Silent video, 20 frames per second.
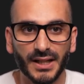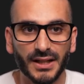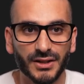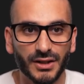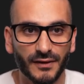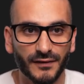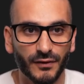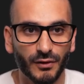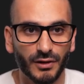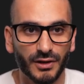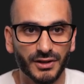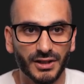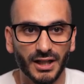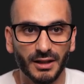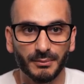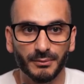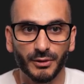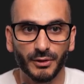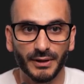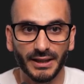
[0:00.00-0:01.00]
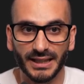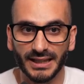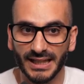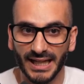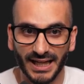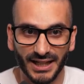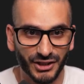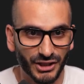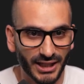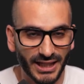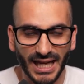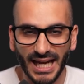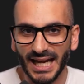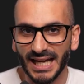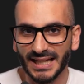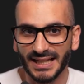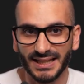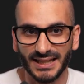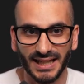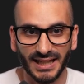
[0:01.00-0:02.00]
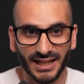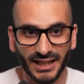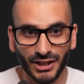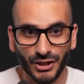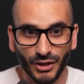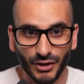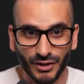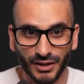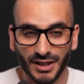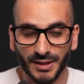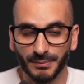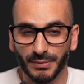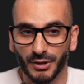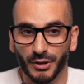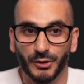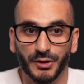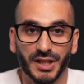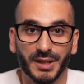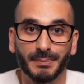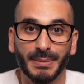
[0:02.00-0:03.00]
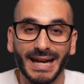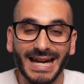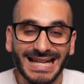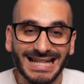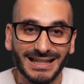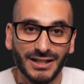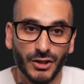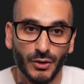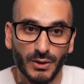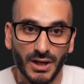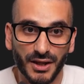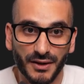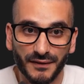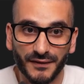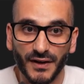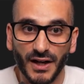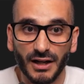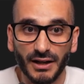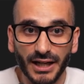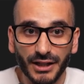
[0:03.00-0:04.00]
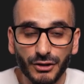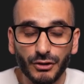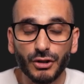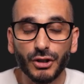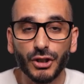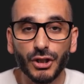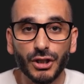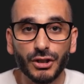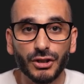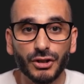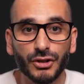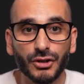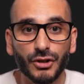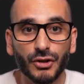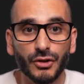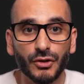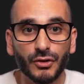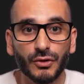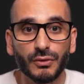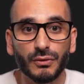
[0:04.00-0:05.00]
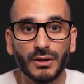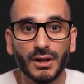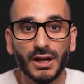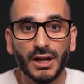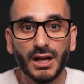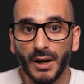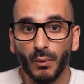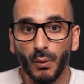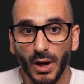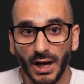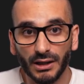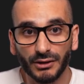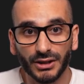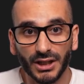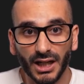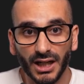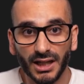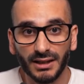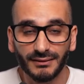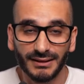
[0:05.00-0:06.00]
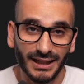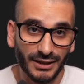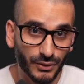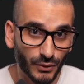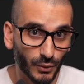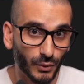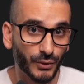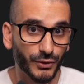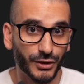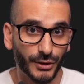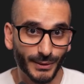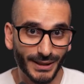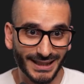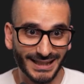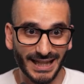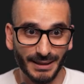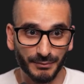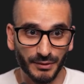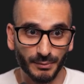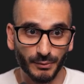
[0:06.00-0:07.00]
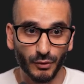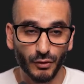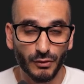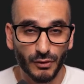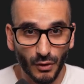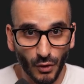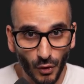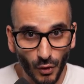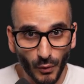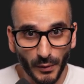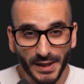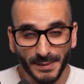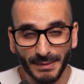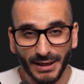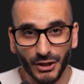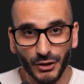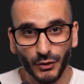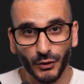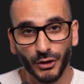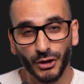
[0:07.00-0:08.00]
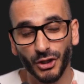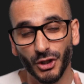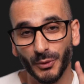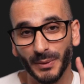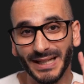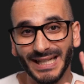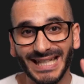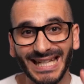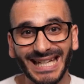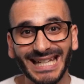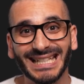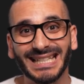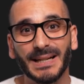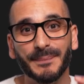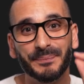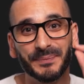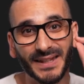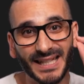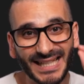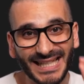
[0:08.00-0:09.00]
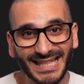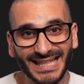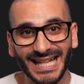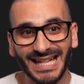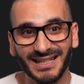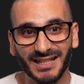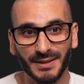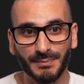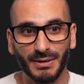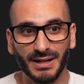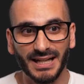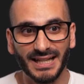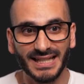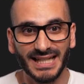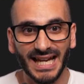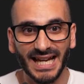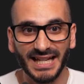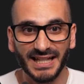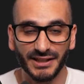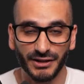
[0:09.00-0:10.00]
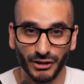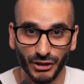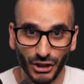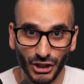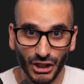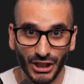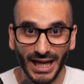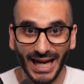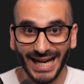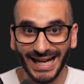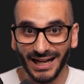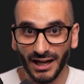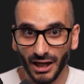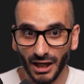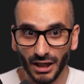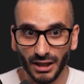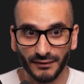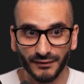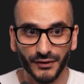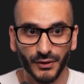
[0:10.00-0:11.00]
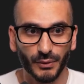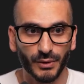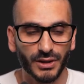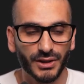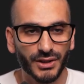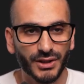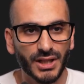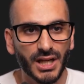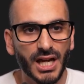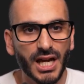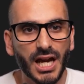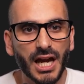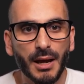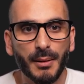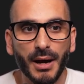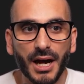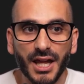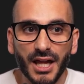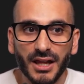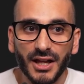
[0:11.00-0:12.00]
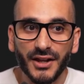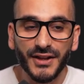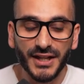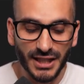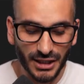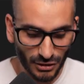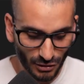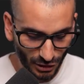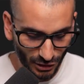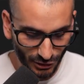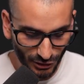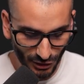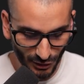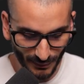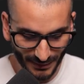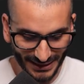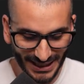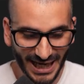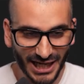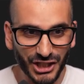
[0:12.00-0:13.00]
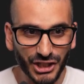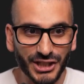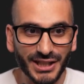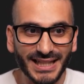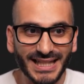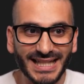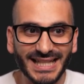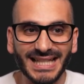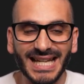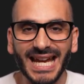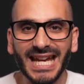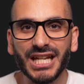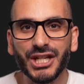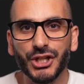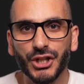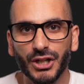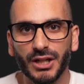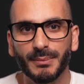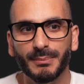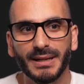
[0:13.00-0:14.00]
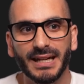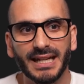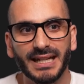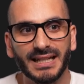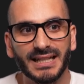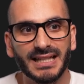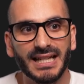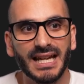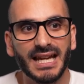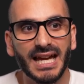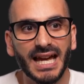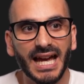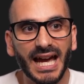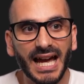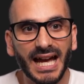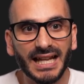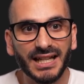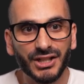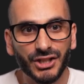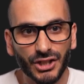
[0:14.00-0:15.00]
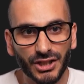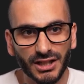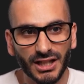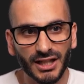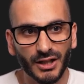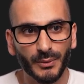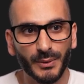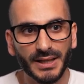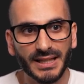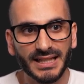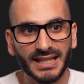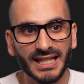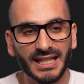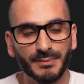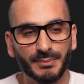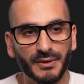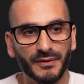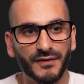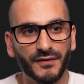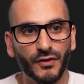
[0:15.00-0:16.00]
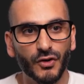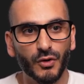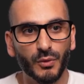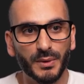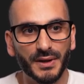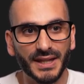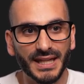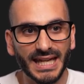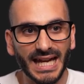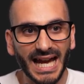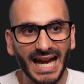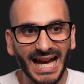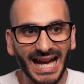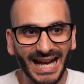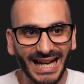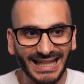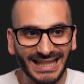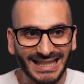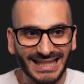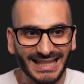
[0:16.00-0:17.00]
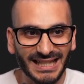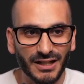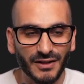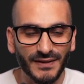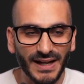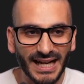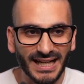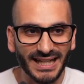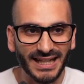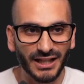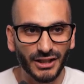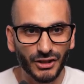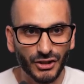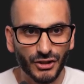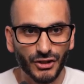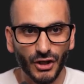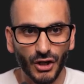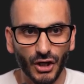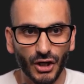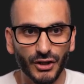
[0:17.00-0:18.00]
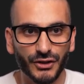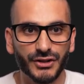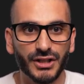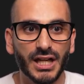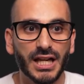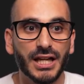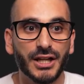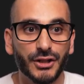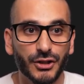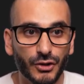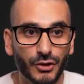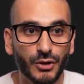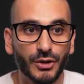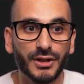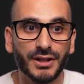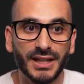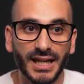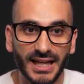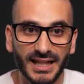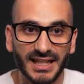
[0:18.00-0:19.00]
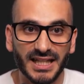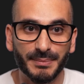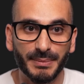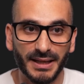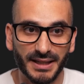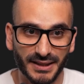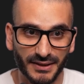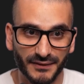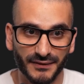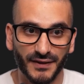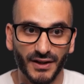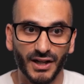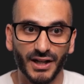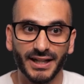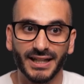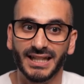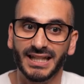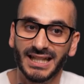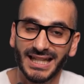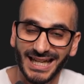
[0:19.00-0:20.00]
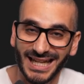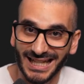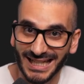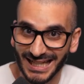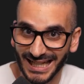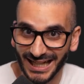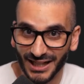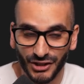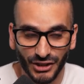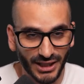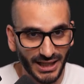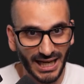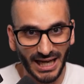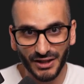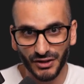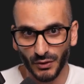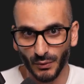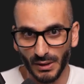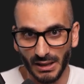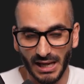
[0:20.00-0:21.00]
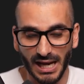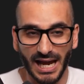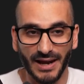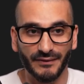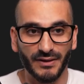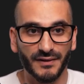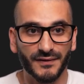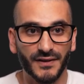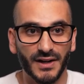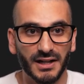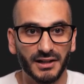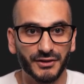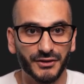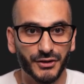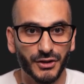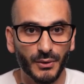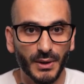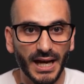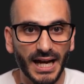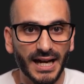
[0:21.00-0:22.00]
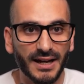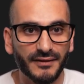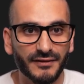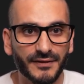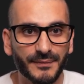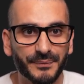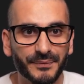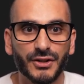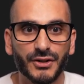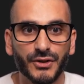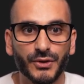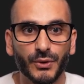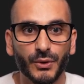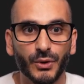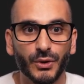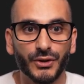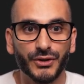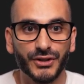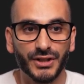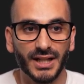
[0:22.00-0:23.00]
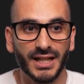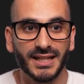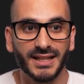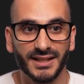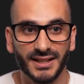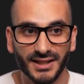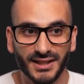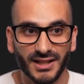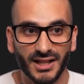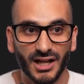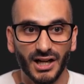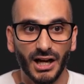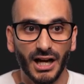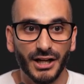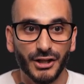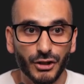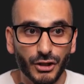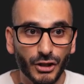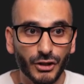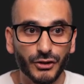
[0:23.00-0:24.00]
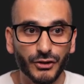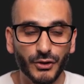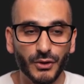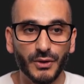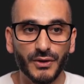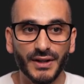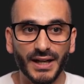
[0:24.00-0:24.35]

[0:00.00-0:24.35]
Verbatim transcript: So for example, index.js, and then you could do a space and do another file, and you could do a wildcard. That's also acceptable. Always make sure you do a git status -s to check afterwards. Another thing you could do is actually stage commit. And just like we did before with the add, instead of adding a dot, you could then specify index.js or whatever files you have, source and start, and you could do